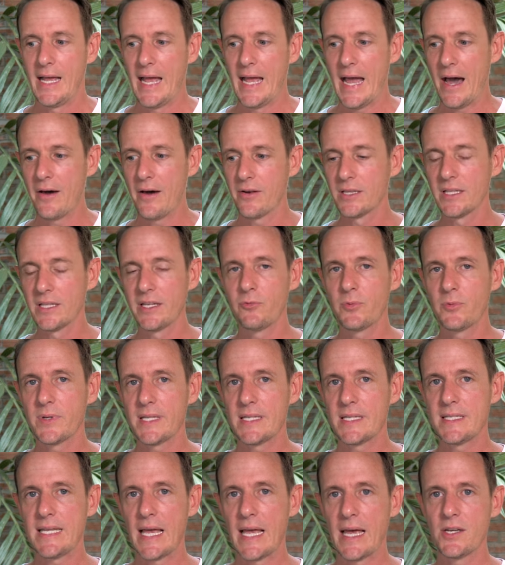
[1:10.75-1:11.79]
how to live with
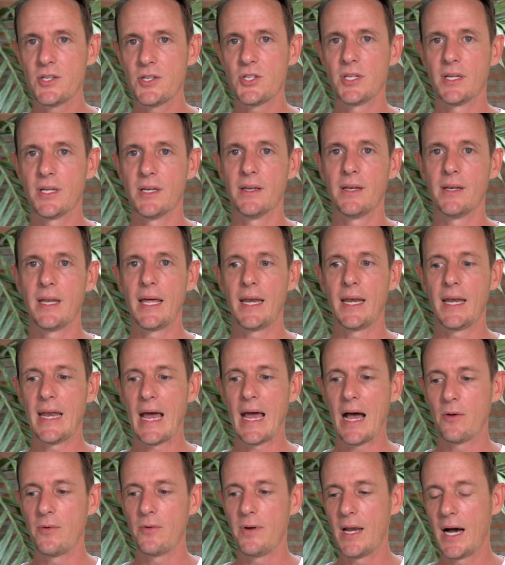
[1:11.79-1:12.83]
intention and
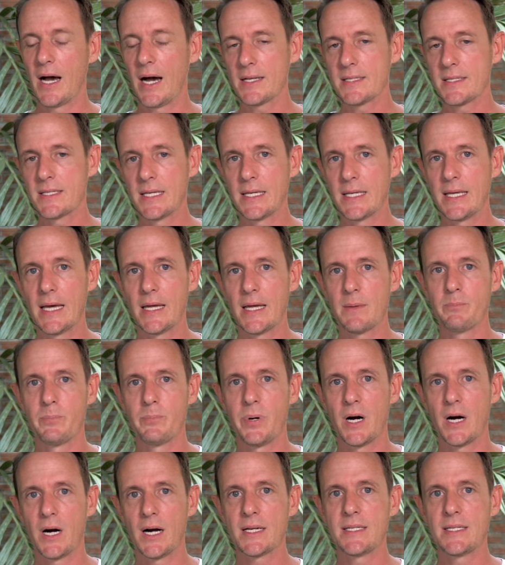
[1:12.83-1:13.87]
how not to get
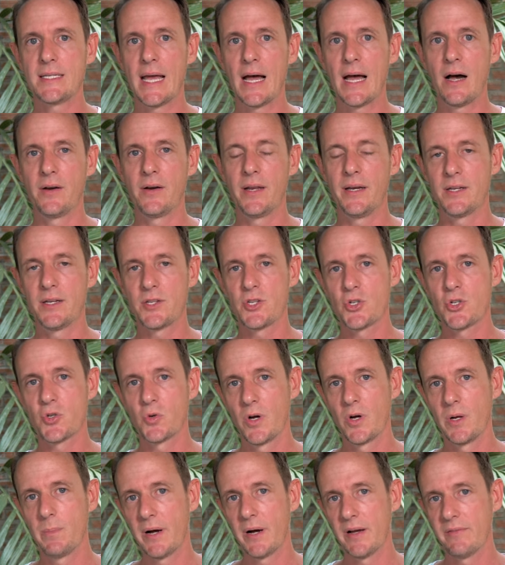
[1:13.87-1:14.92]
bogged down and
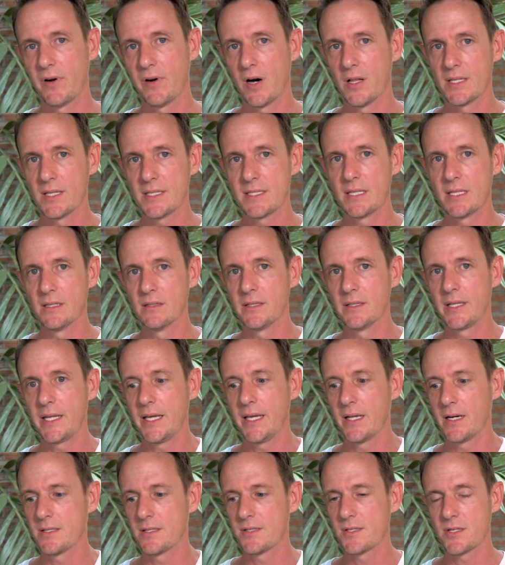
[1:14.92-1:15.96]
destroyed by volatility
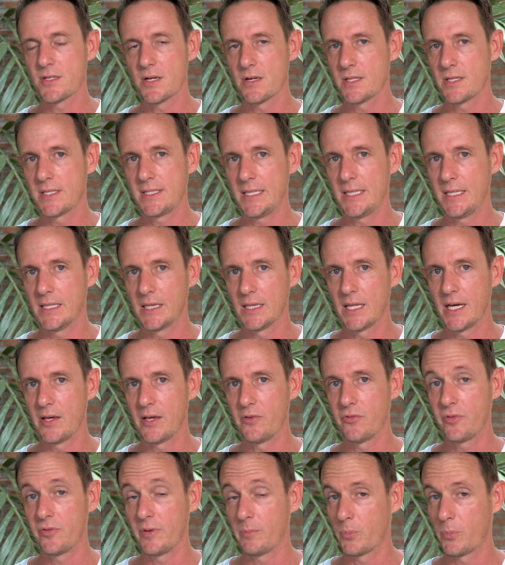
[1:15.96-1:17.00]
and uncertainty in
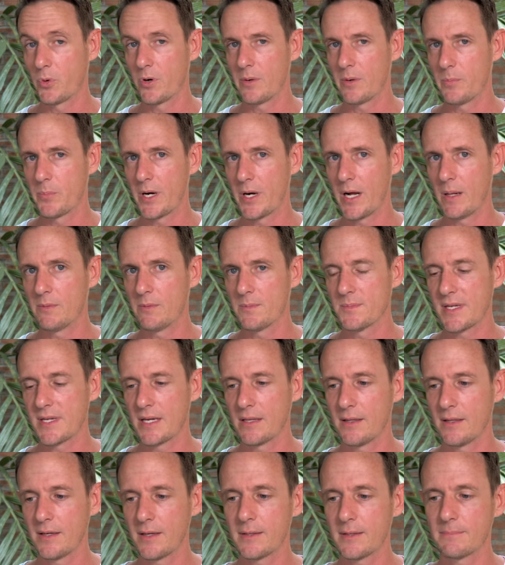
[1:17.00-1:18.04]
life. Important problems, I
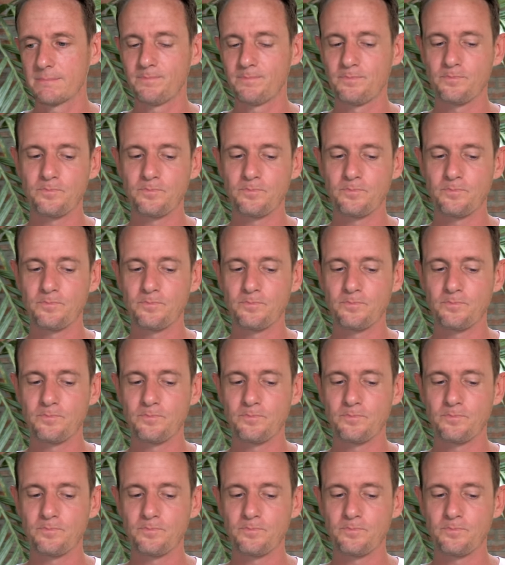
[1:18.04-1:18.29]
think.